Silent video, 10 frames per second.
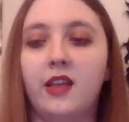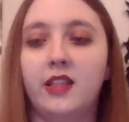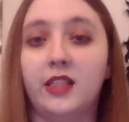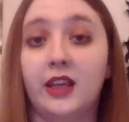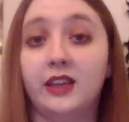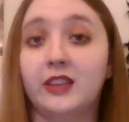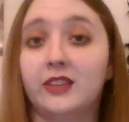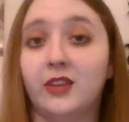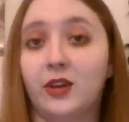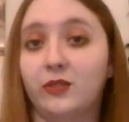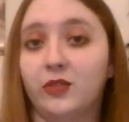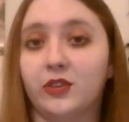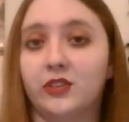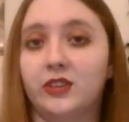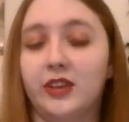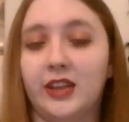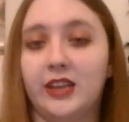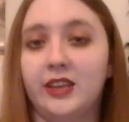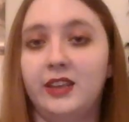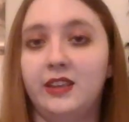that is all for
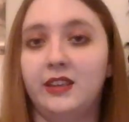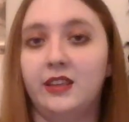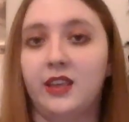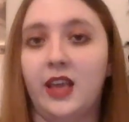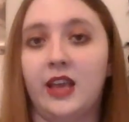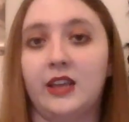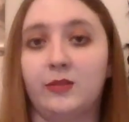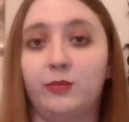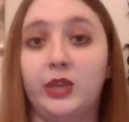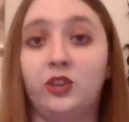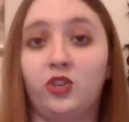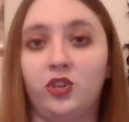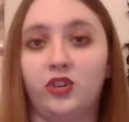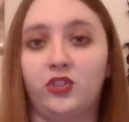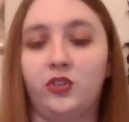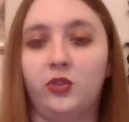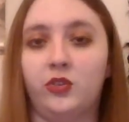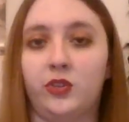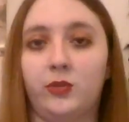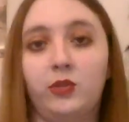today, and be sure to
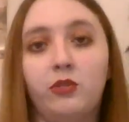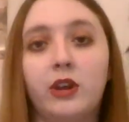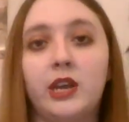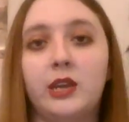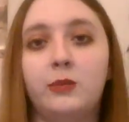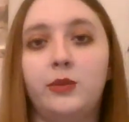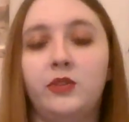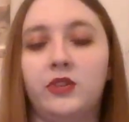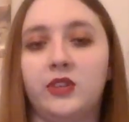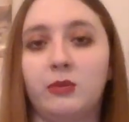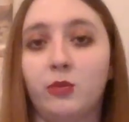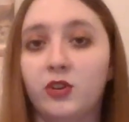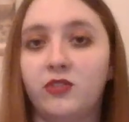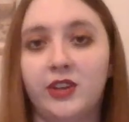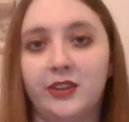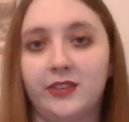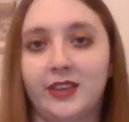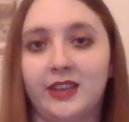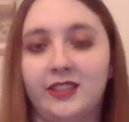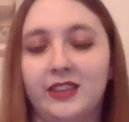subscribe to see more videos
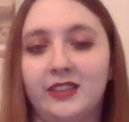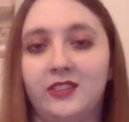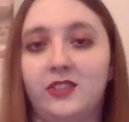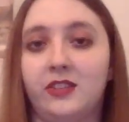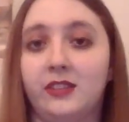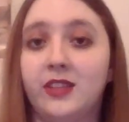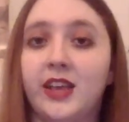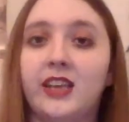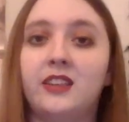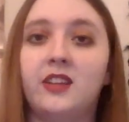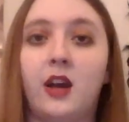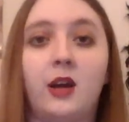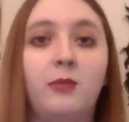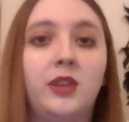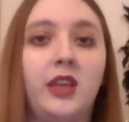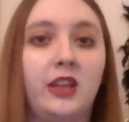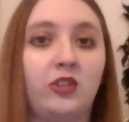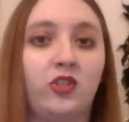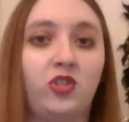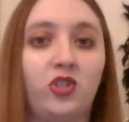like this, to like, comment, and
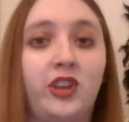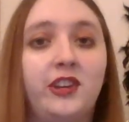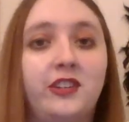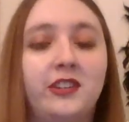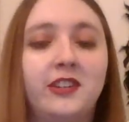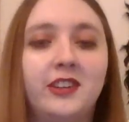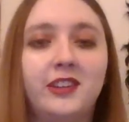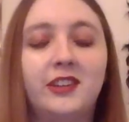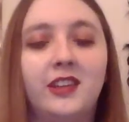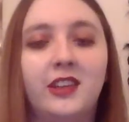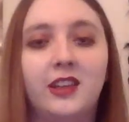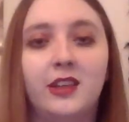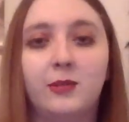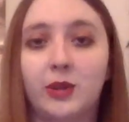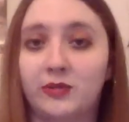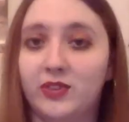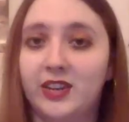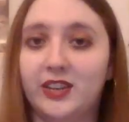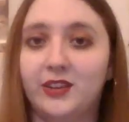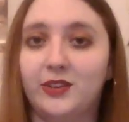share. 5
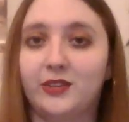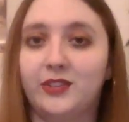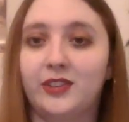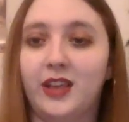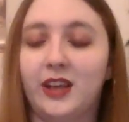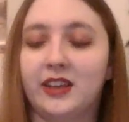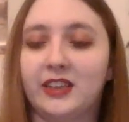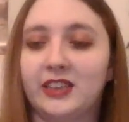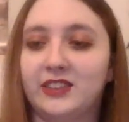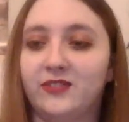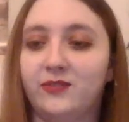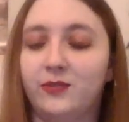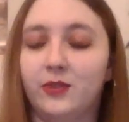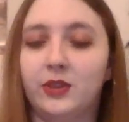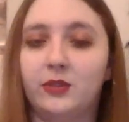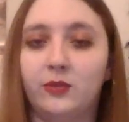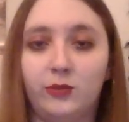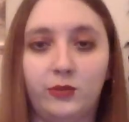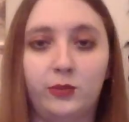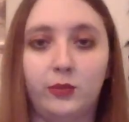videos, I
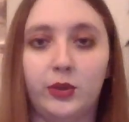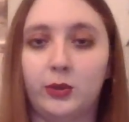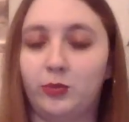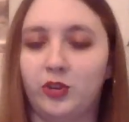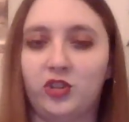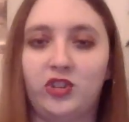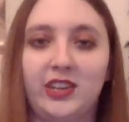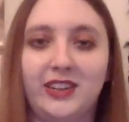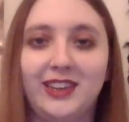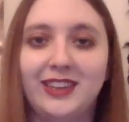would appreciate it.